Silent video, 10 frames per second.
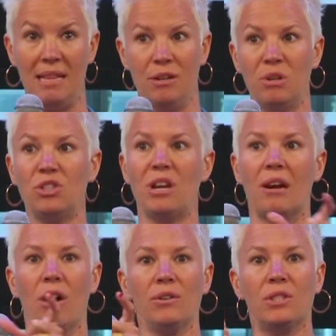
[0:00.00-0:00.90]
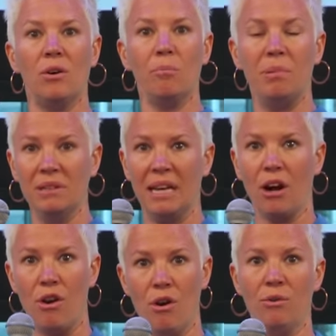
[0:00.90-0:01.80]
And then Richard and I are also building
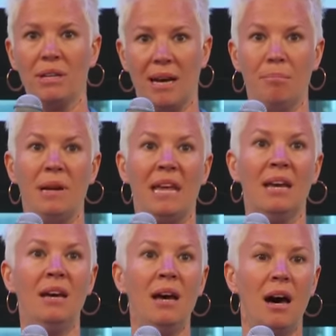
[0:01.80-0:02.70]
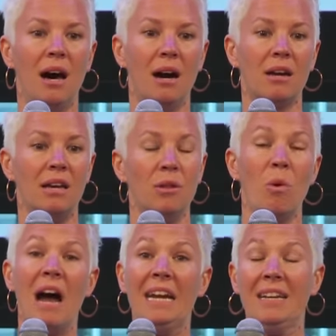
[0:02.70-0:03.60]
our own company uh, in the
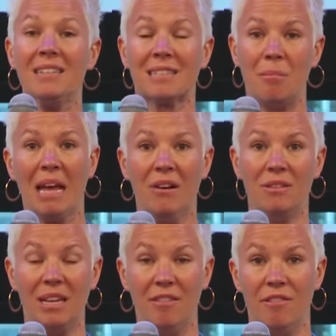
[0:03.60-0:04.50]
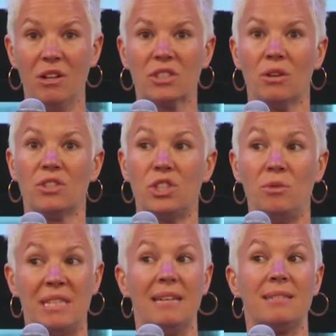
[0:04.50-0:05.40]
wine. It's coming out in fall. It's called
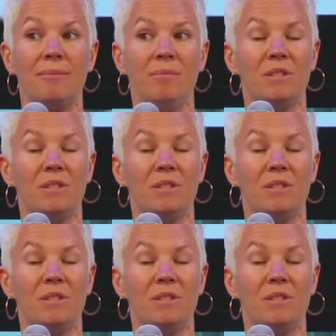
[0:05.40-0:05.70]
Sucette.